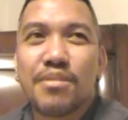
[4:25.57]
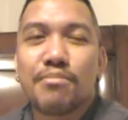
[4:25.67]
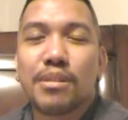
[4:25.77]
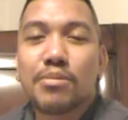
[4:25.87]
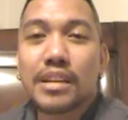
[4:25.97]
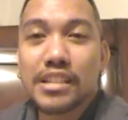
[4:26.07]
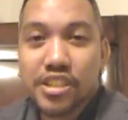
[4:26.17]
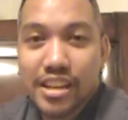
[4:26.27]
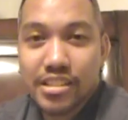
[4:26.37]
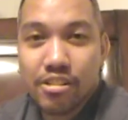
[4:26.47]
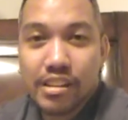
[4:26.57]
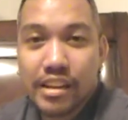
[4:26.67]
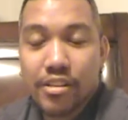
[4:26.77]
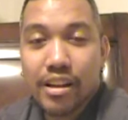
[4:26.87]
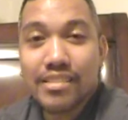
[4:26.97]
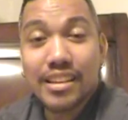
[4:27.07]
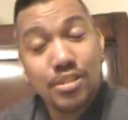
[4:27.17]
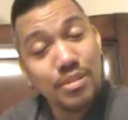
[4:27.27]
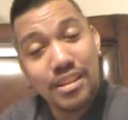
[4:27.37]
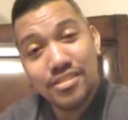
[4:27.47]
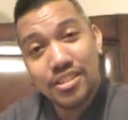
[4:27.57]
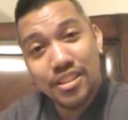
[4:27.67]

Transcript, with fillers: but we'll catch you guys all later, and next week I'll see